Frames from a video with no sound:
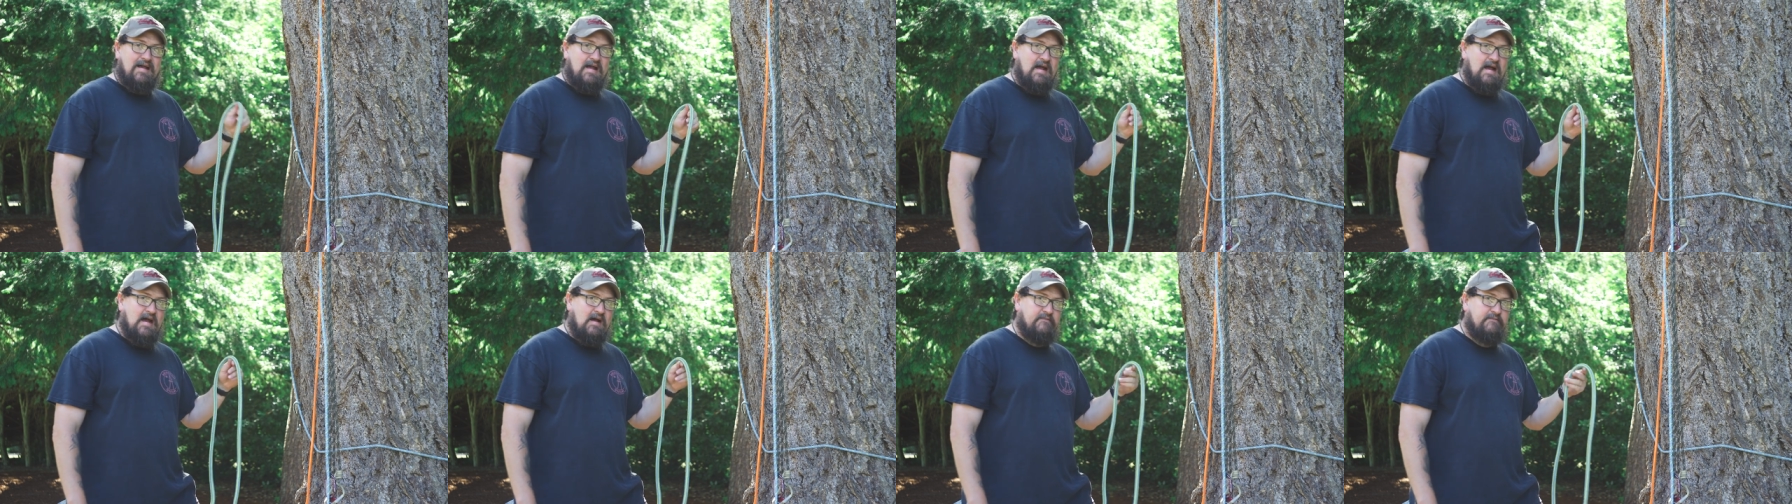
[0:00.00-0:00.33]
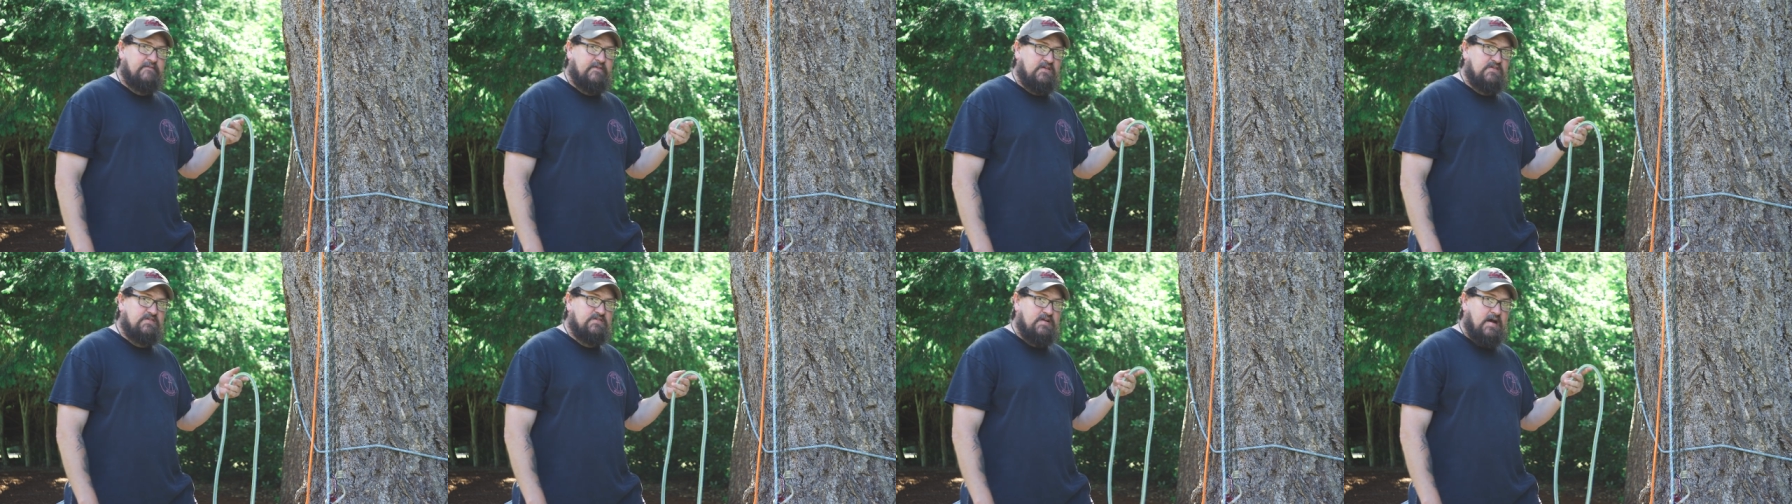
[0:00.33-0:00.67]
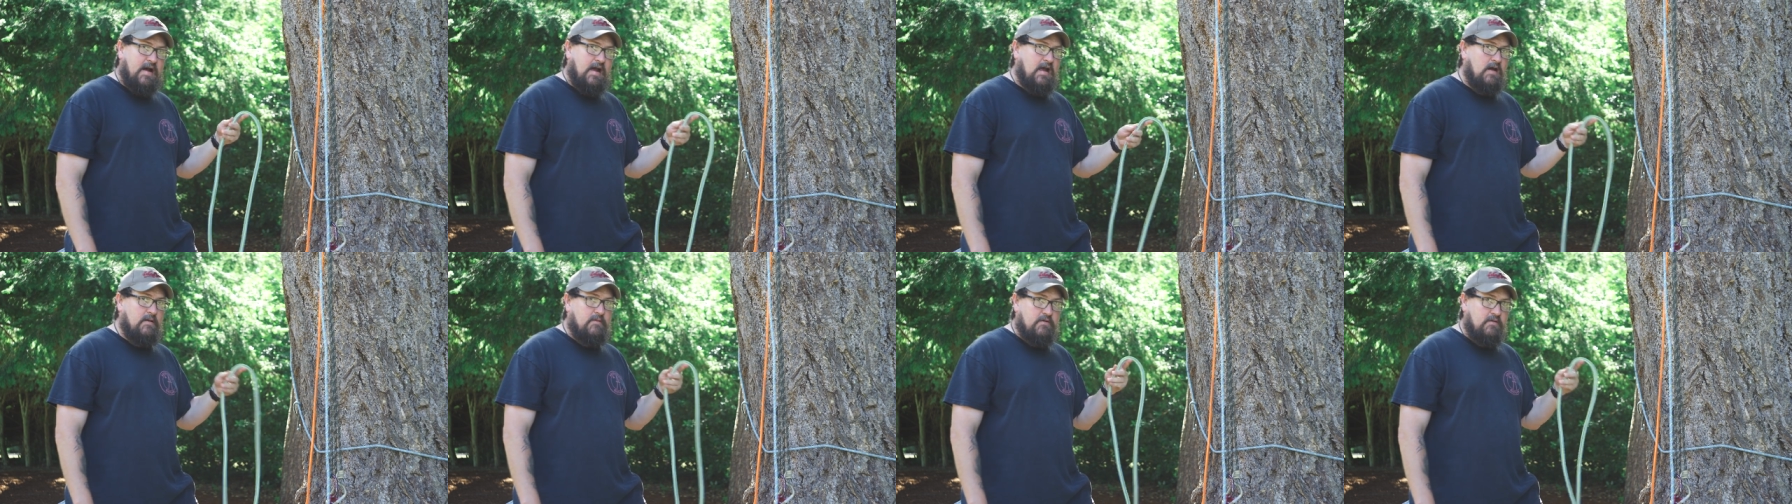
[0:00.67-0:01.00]
in a half inch
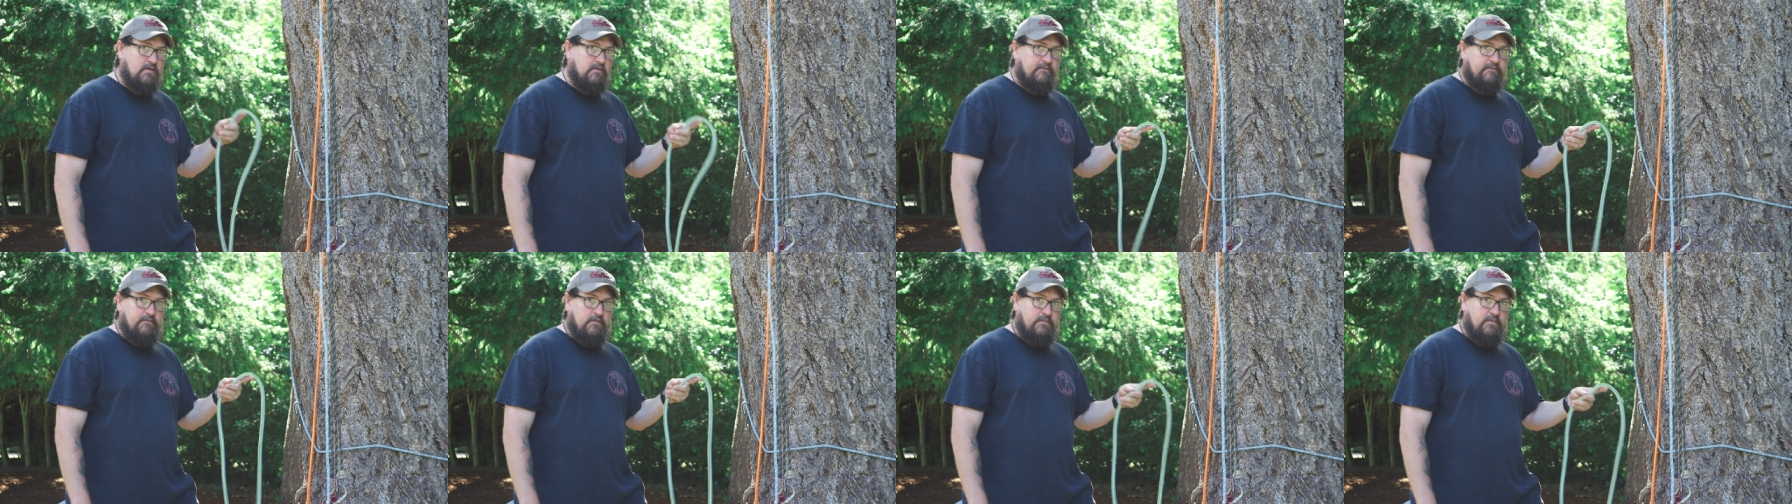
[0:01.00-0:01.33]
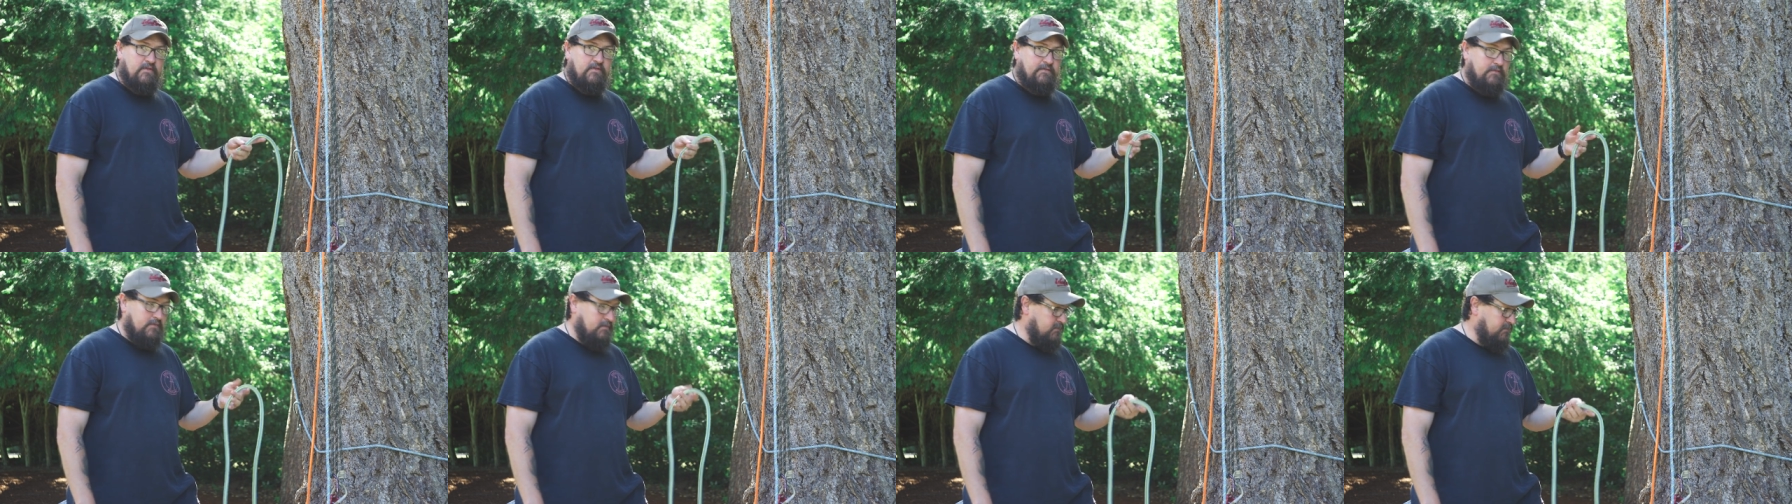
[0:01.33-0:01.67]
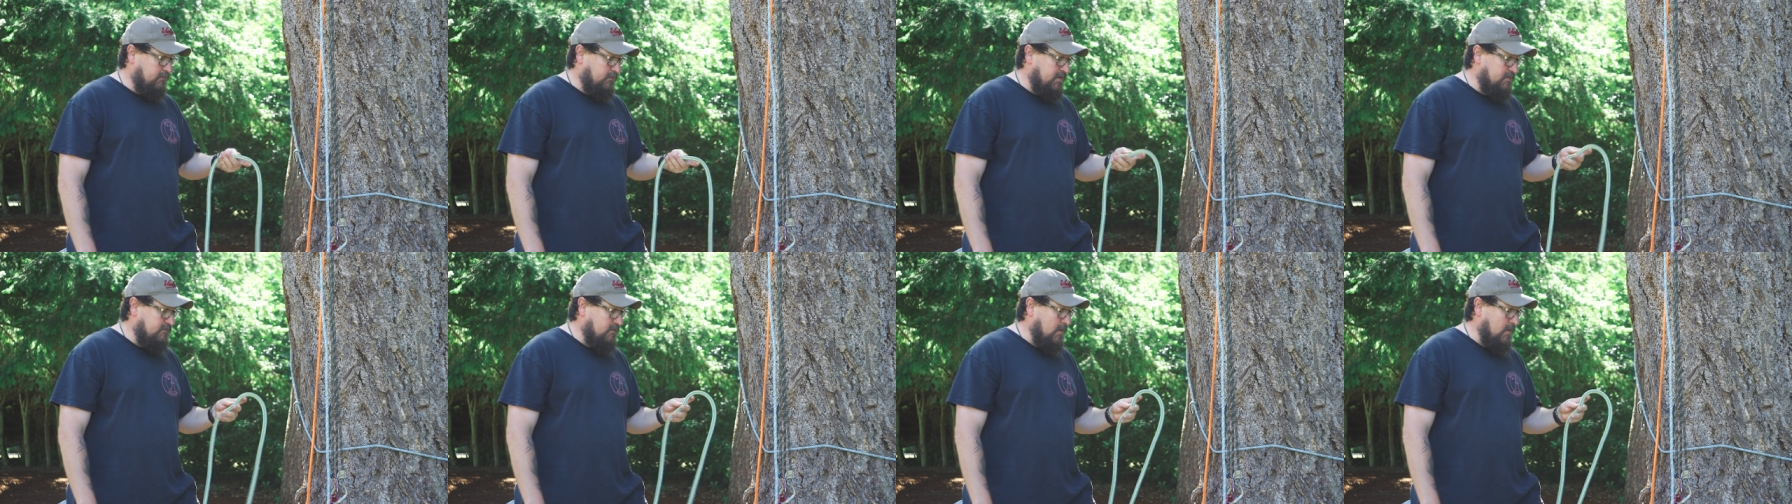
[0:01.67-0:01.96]
diameter from the three